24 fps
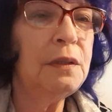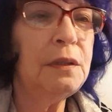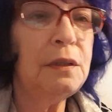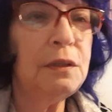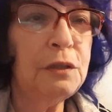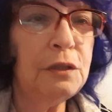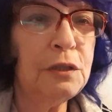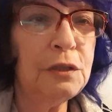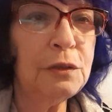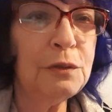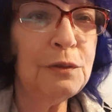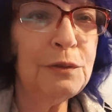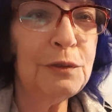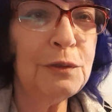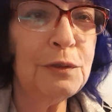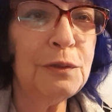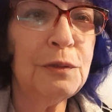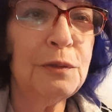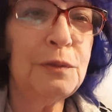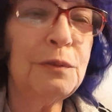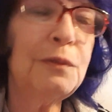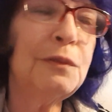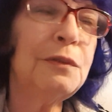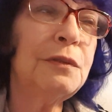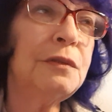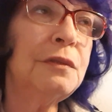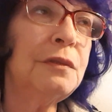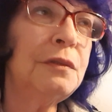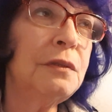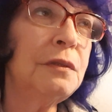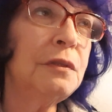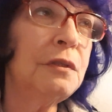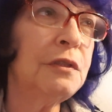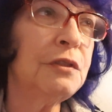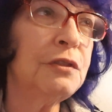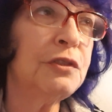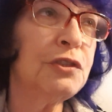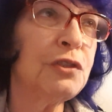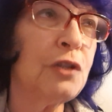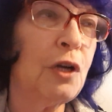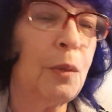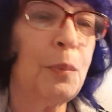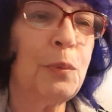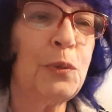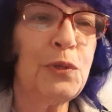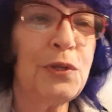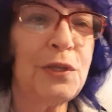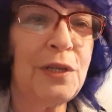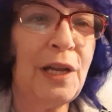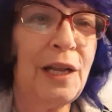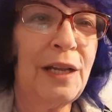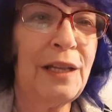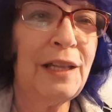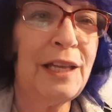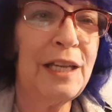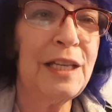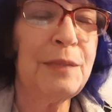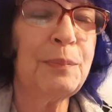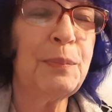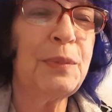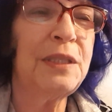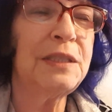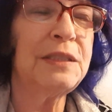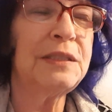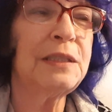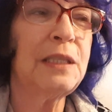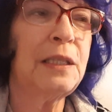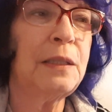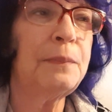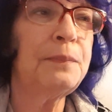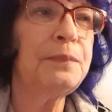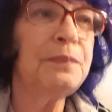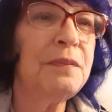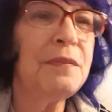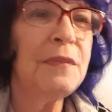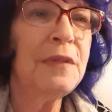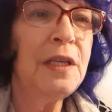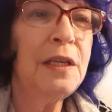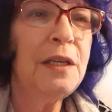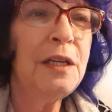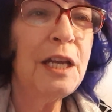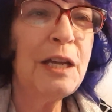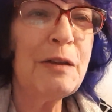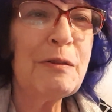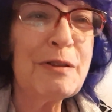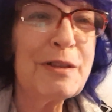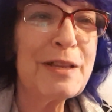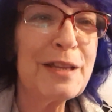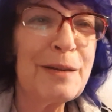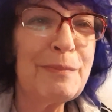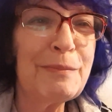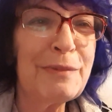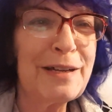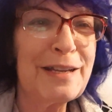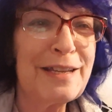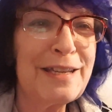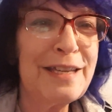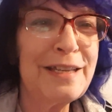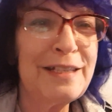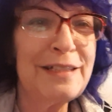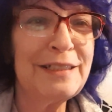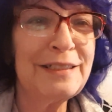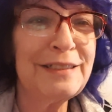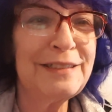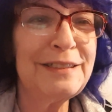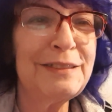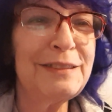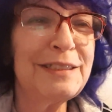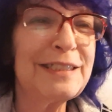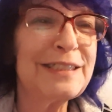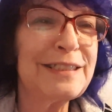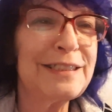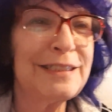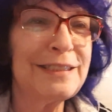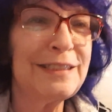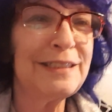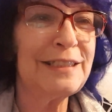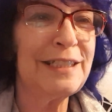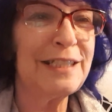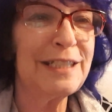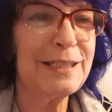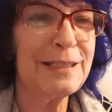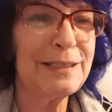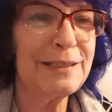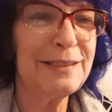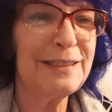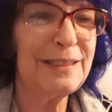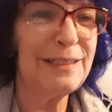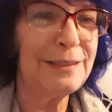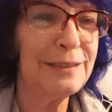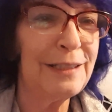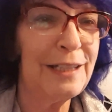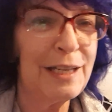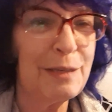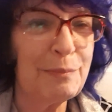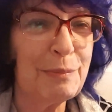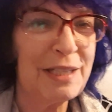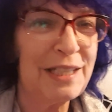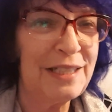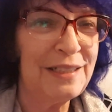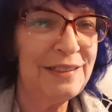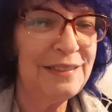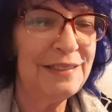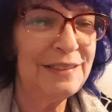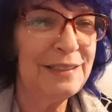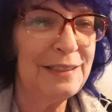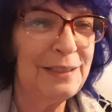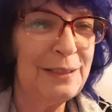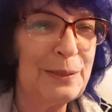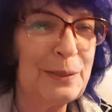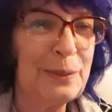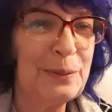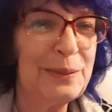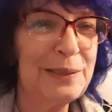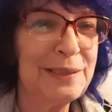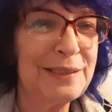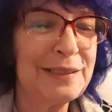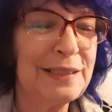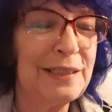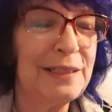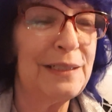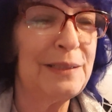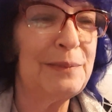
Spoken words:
little sharper than I like, but every time I hit it, it's like limey, it's